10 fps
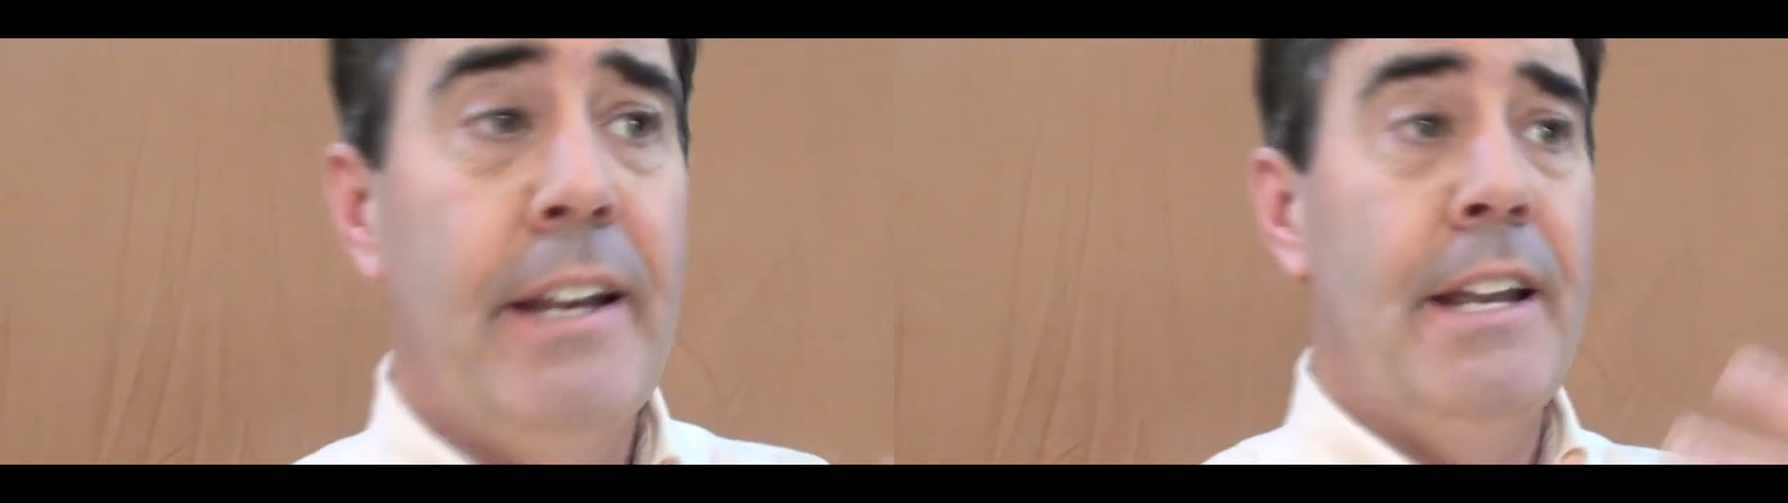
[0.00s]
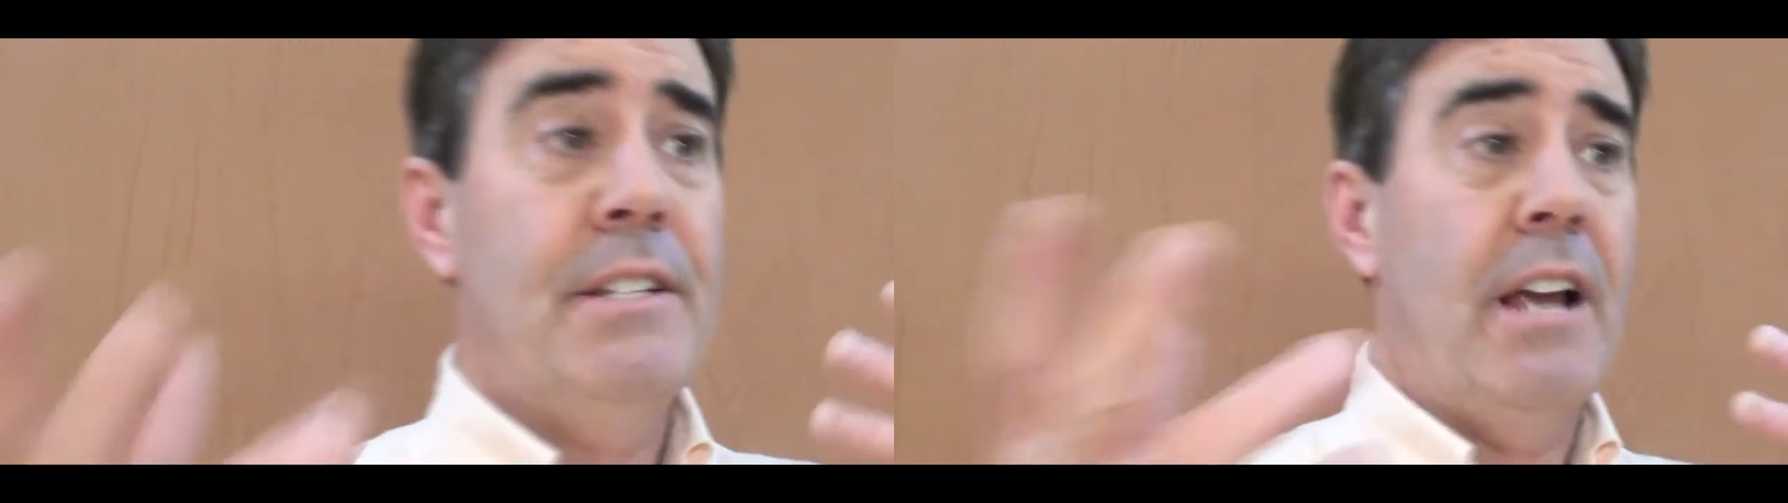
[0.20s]

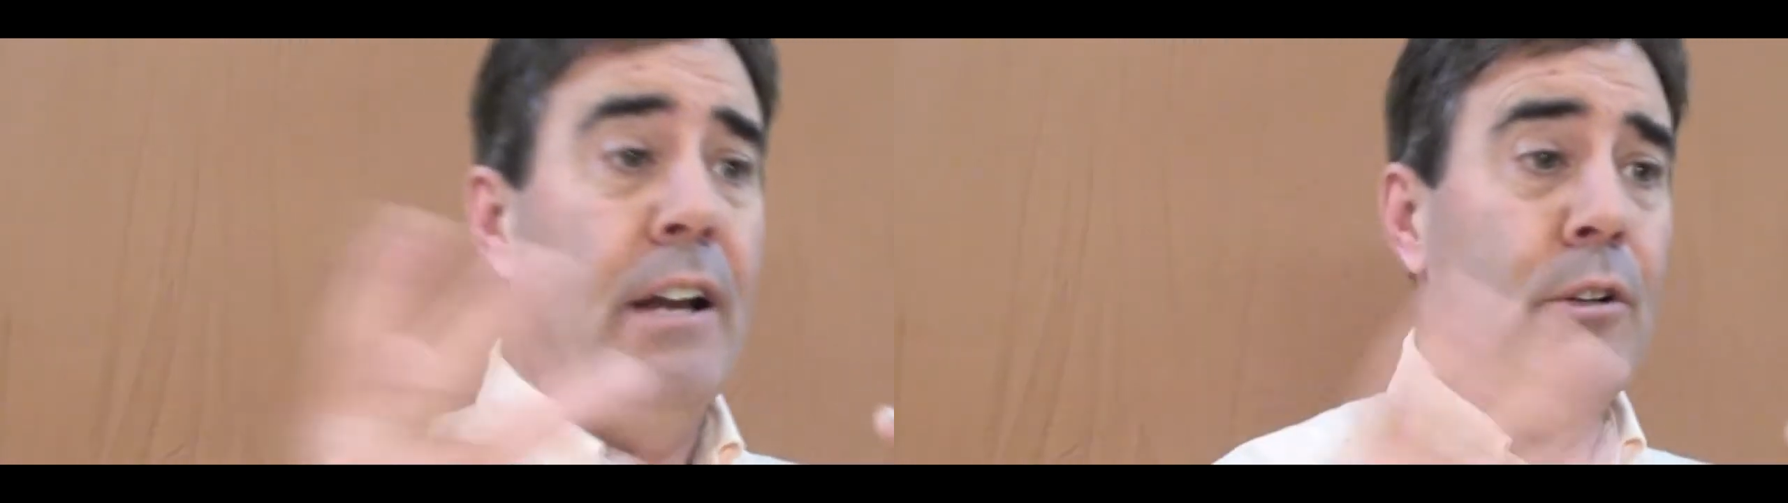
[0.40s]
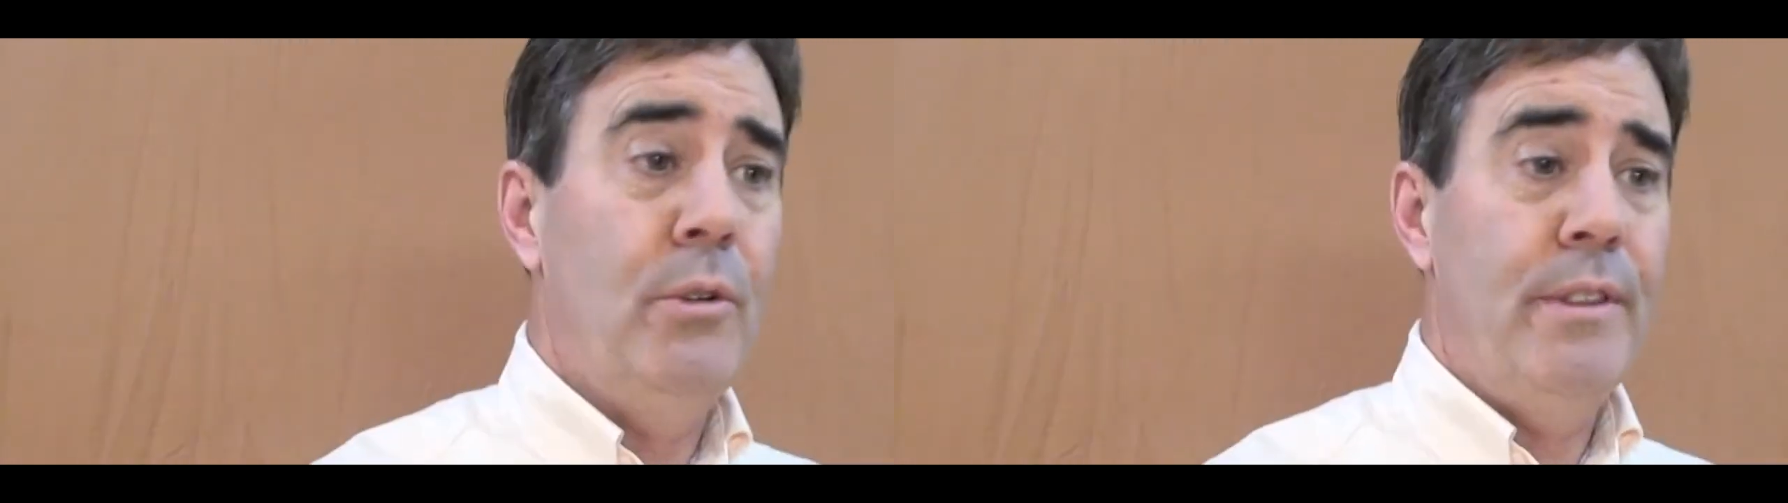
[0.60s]
and it's
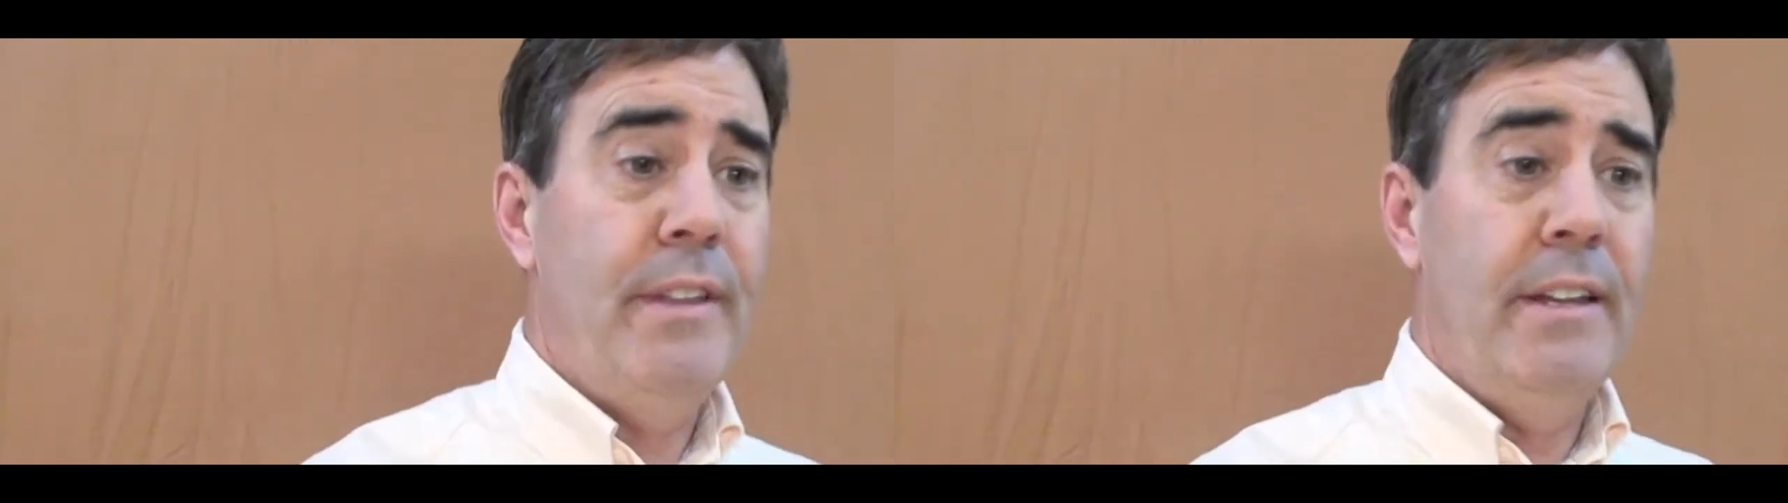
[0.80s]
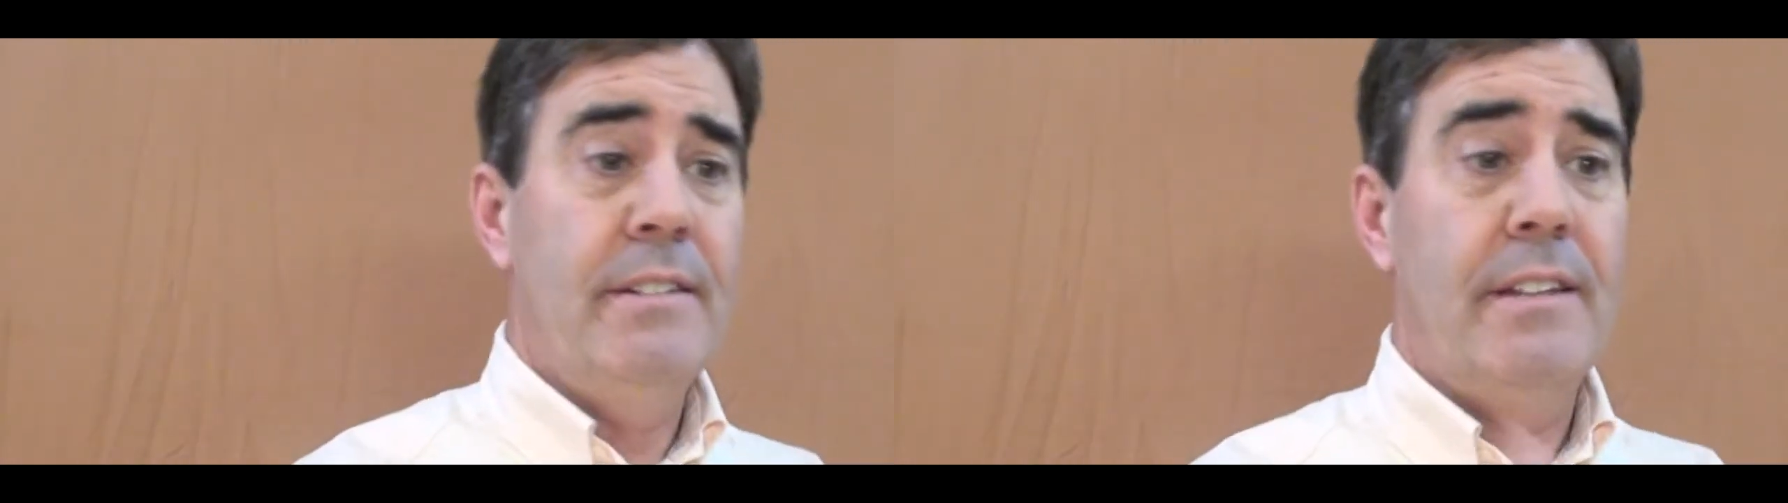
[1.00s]
got good
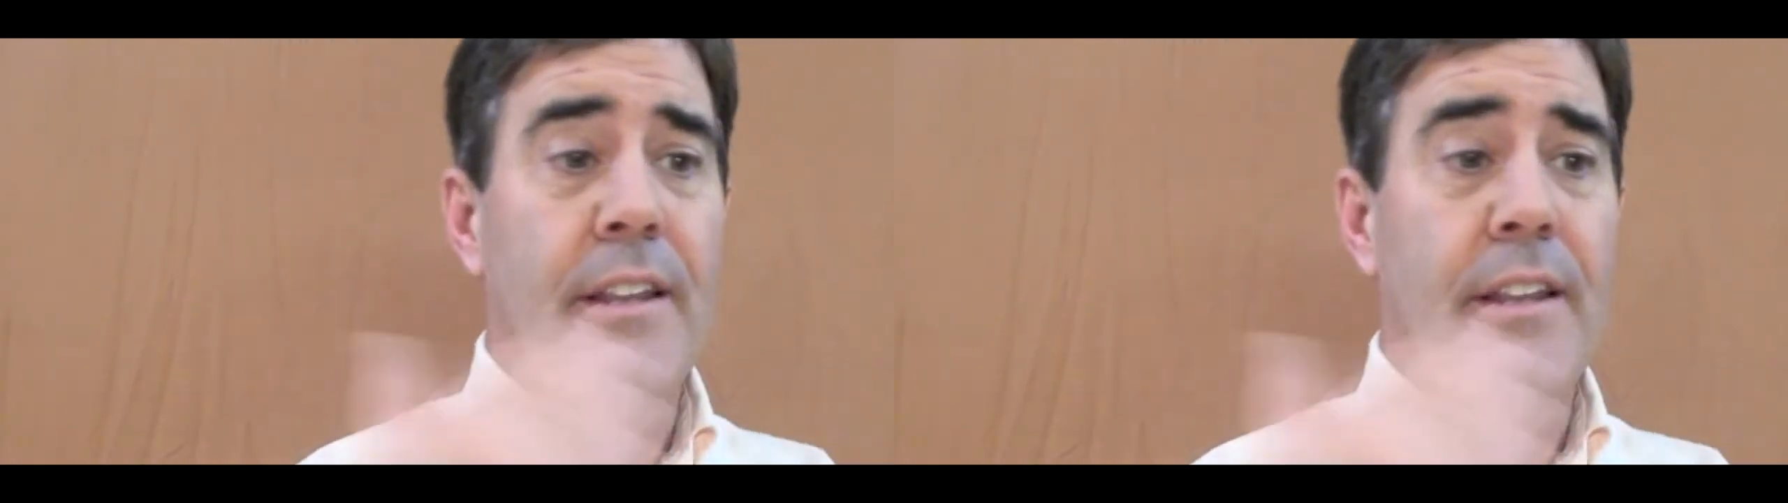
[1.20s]
things,